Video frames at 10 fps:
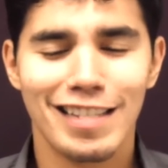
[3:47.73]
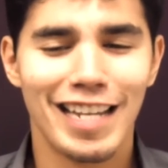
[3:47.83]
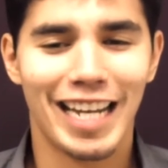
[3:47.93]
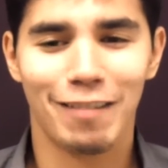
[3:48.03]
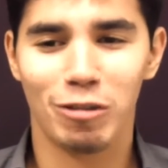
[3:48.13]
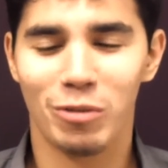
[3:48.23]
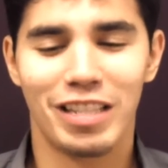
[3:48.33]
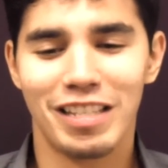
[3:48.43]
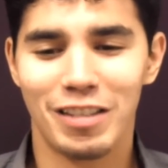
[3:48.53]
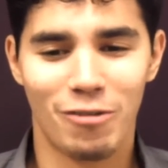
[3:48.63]
sitting in a room
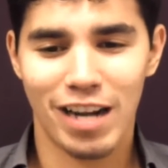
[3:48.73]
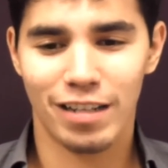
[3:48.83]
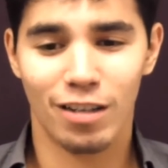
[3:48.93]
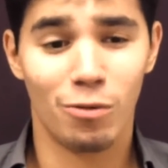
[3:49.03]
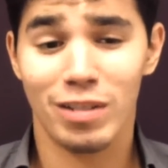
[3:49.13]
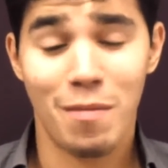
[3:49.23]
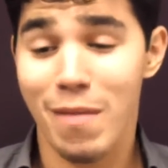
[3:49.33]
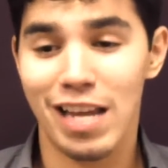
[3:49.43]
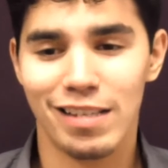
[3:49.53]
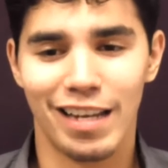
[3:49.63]
with this director who was
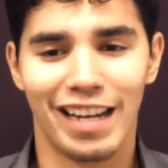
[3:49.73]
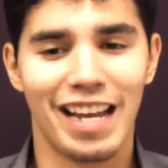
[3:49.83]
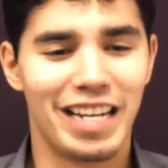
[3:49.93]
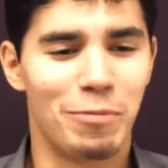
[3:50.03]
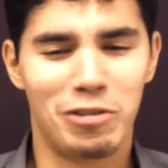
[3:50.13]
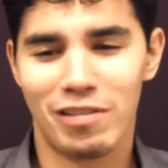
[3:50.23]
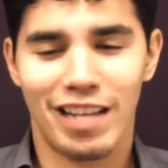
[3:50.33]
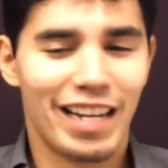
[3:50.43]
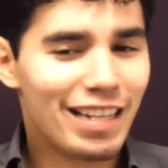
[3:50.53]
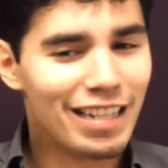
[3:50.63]
amazing, and he was
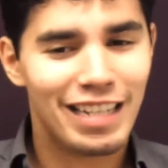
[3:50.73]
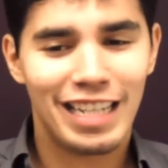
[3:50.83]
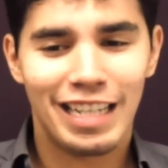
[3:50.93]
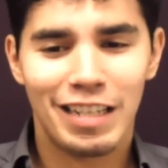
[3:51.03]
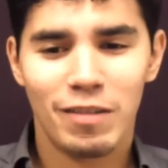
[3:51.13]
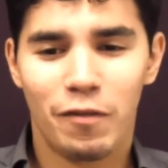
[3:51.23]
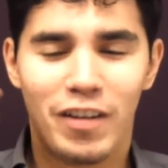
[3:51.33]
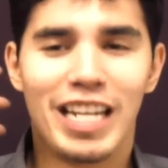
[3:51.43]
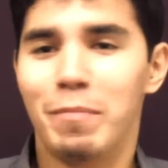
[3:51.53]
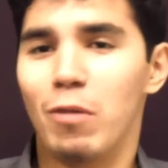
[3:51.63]
just like
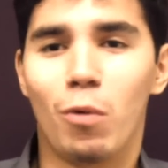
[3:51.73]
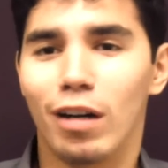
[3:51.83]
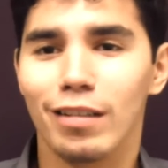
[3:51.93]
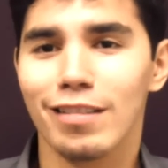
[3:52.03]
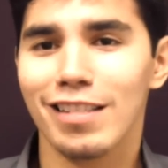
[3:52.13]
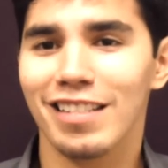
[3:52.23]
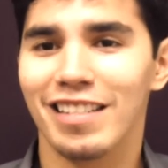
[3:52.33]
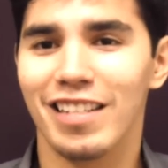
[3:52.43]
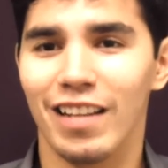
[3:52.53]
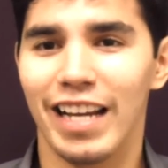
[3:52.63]
feeding me words
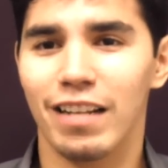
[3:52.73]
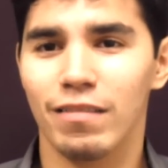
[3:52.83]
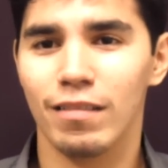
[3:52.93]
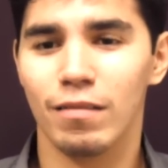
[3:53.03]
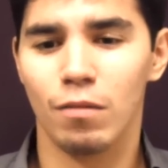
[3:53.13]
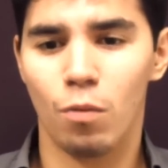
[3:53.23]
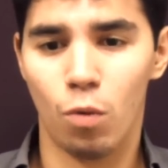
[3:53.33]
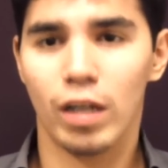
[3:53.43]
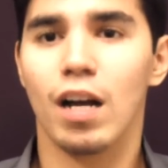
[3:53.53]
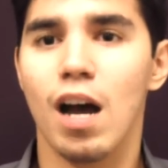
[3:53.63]
to like
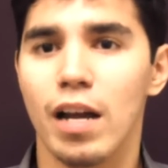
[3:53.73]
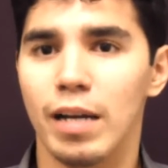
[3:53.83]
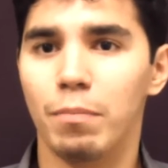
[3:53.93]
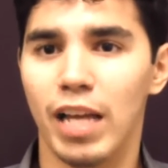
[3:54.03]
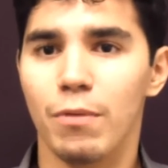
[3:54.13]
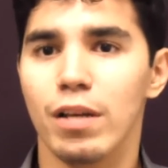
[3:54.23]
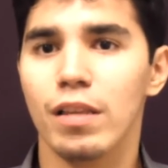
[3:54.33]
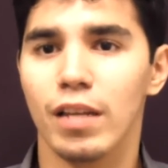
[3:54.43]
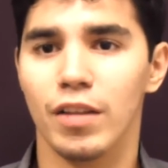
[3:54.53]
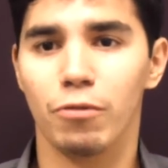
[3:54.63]
work on and play
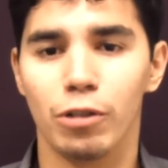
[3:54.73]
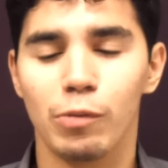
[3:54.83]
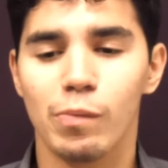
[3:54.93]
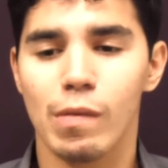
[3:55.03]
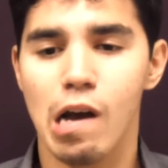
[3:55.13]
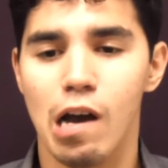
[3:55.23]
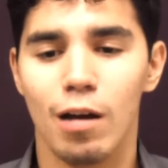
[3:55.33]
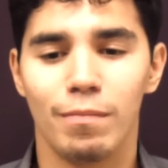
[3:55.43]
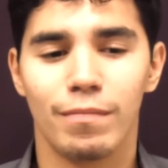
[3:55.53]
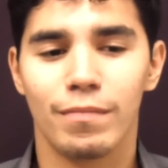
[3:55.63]
with in the room.
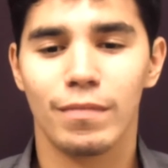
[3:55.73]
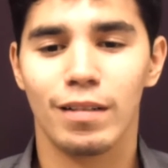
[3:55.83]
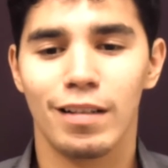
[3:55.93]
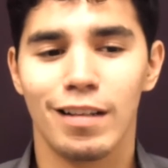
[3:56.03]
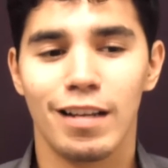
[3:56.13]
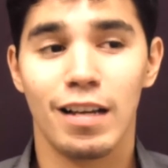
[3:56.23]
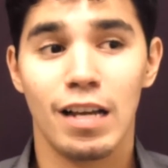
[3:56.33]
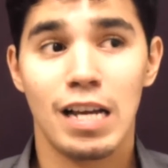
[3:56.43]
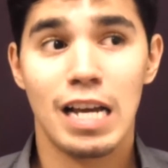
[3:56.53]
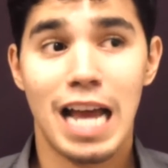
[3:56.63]
Um,
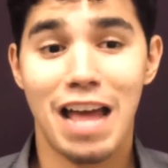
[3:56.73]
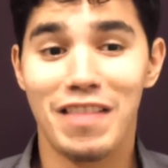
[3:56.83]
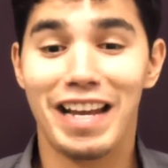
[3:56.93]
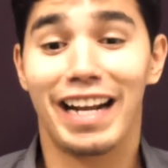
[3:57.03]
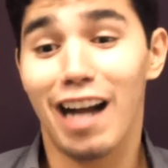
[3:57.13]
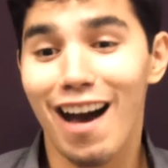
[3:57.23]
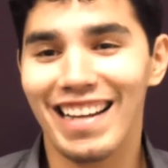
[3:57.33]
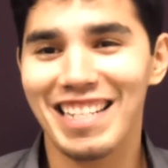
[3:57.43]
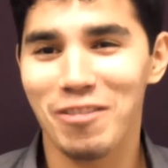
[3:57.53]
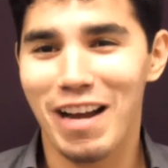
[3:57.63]
and then I
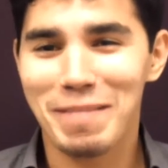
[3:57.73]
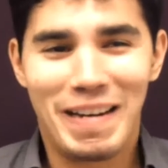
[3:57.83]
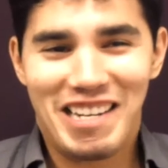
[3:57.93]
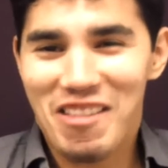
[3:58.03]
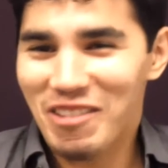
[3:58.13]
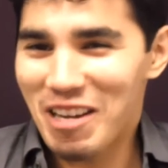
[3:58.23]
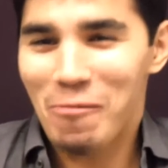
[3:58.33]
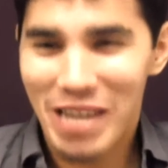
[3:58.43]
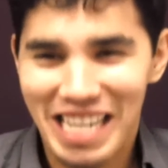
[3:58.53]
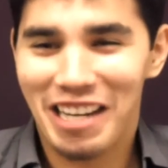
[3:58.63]
got it, so I spent another
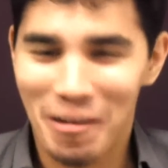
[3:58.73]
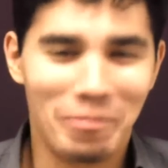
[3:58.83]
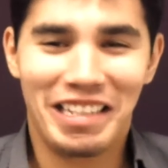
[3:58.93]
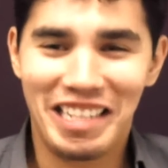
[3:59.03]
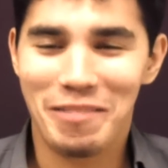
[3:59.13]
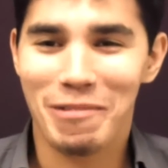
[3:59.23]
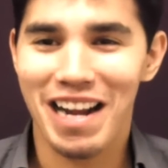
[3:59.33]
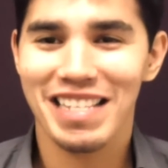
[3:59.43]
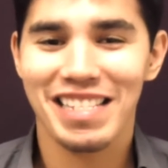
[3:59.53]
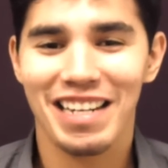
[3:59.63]
like week completely
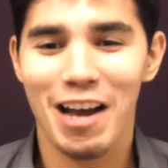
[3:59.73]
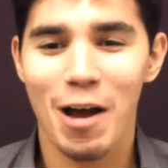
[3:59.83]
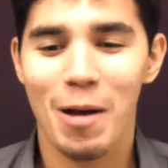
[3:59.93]
depressed.